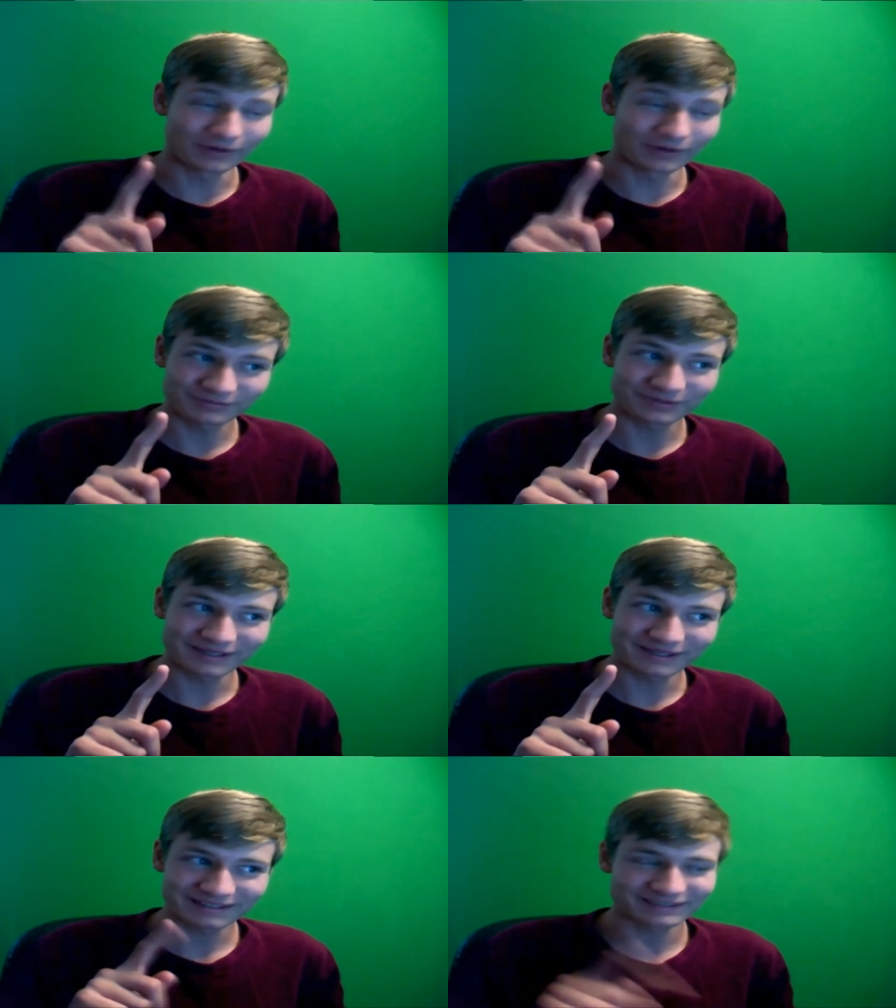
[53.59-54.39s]
One
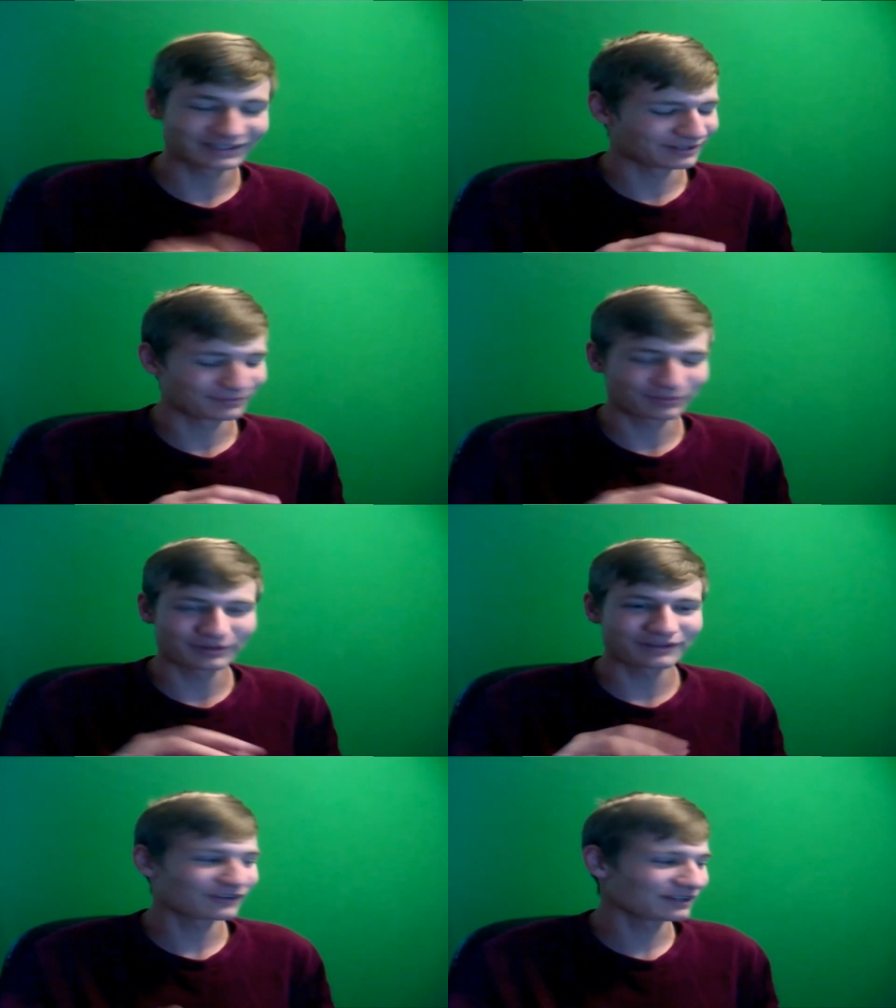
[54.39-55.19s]
Plate. They're
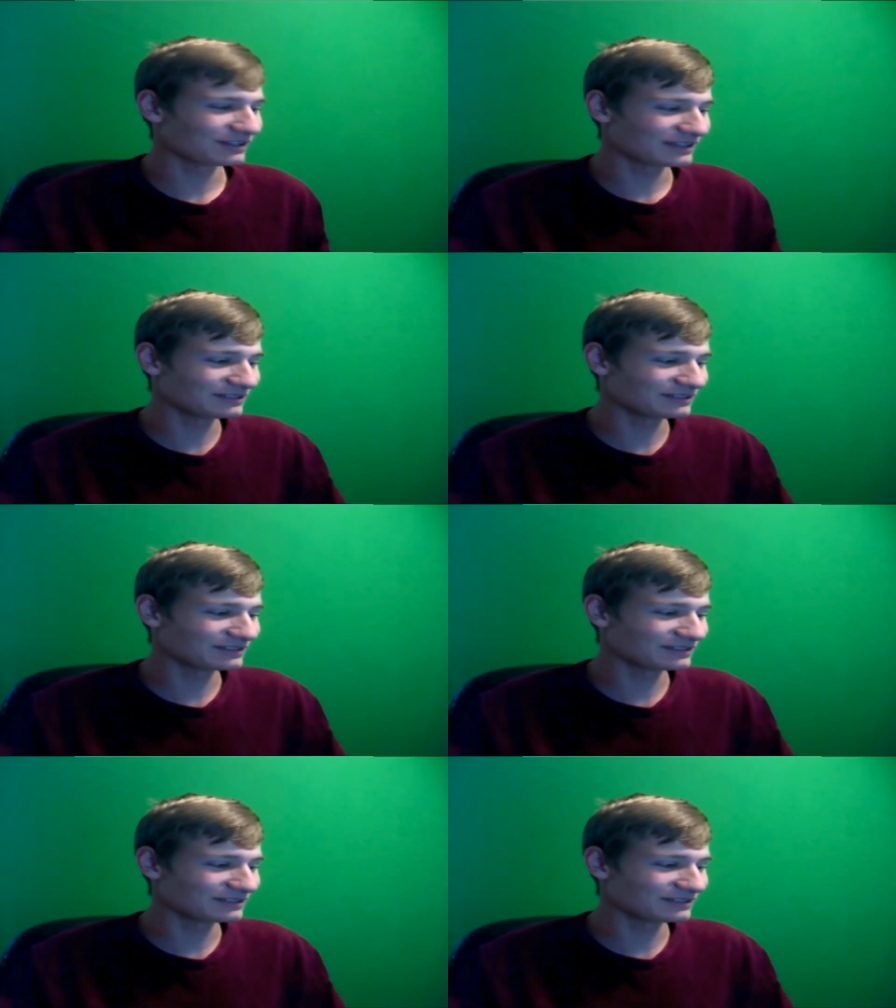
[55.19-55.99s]
pretty funny. They
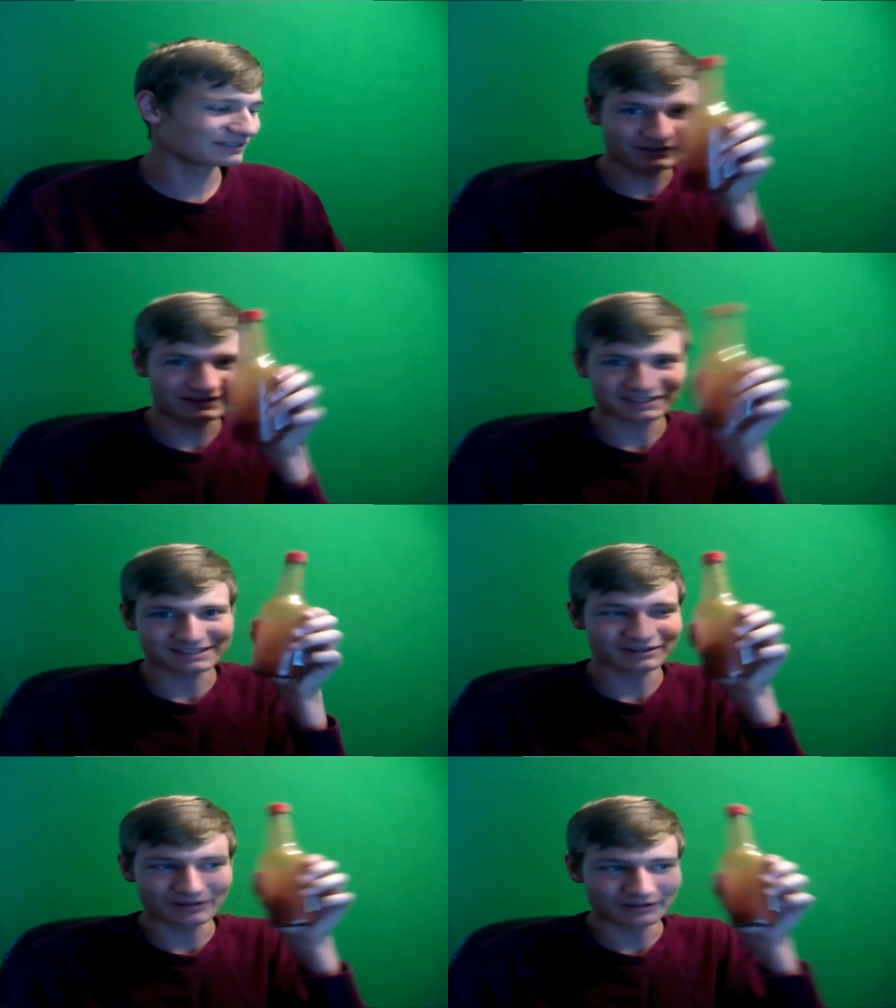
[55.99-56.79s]
do stuff like
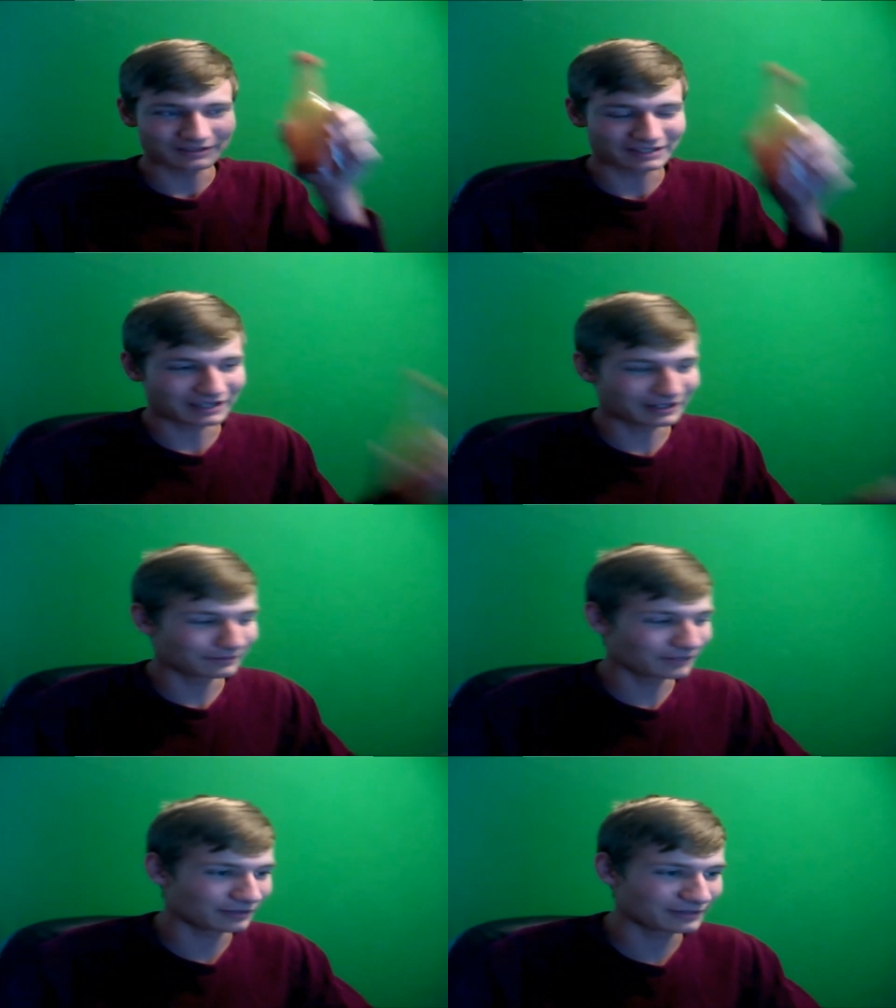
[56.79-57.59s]
this all the
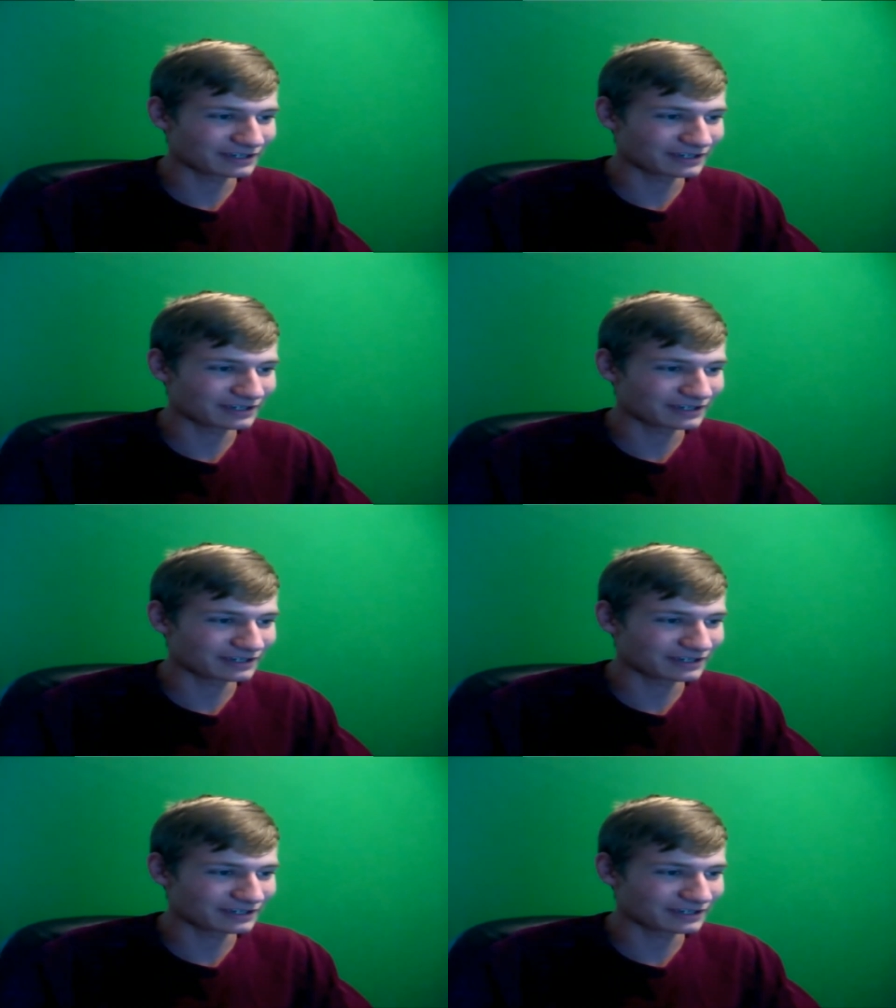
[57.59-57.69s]
time.